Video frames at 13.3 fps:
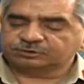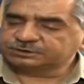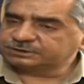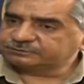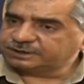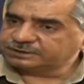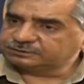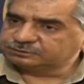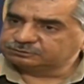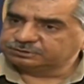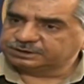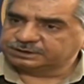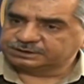What they're trying to
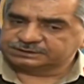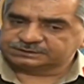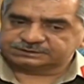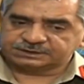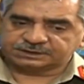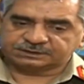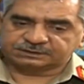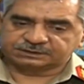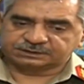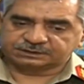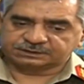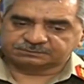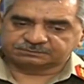do here is that,
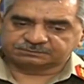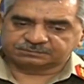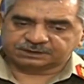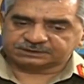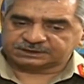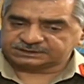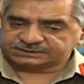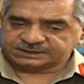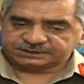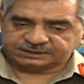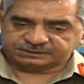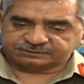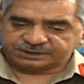as I
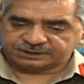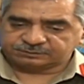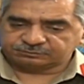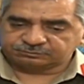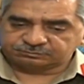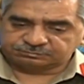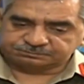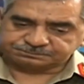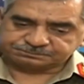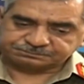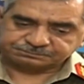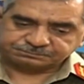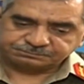said, they're trying to
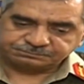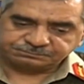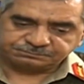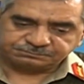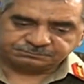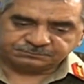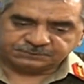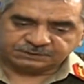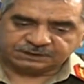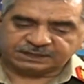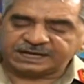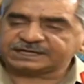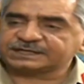
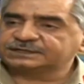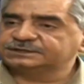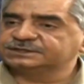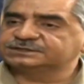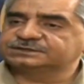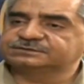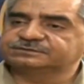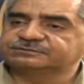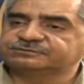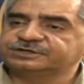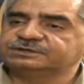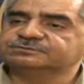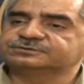connect this
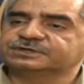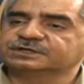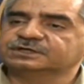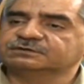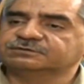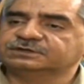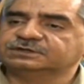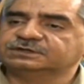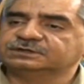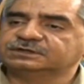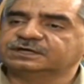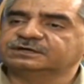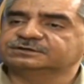freedom struggle with
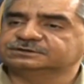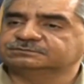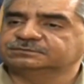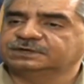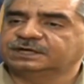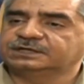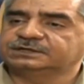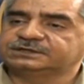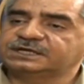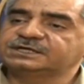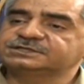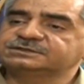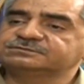terrorism. And
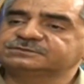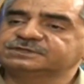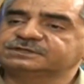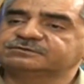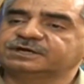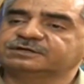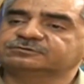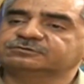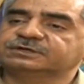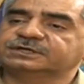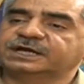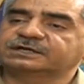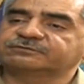terrorism, they're trying
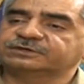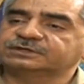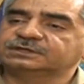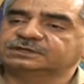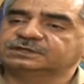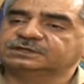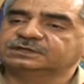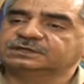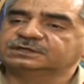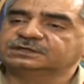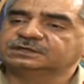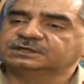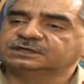to connect with
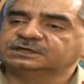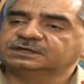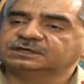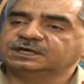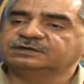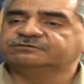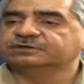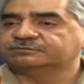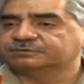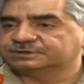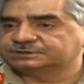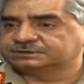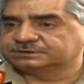
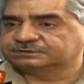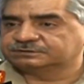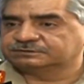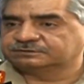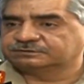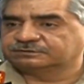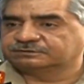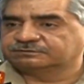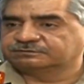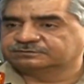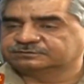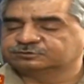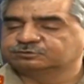infiltration,
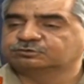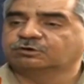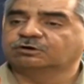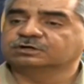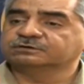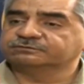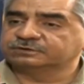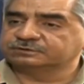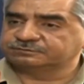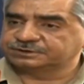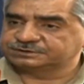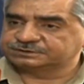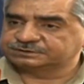so-called
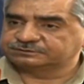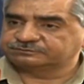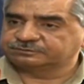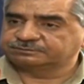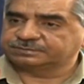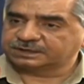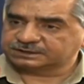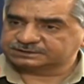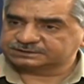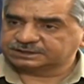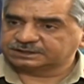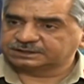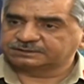infiltration from
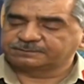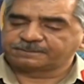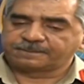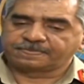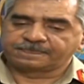Pakistan.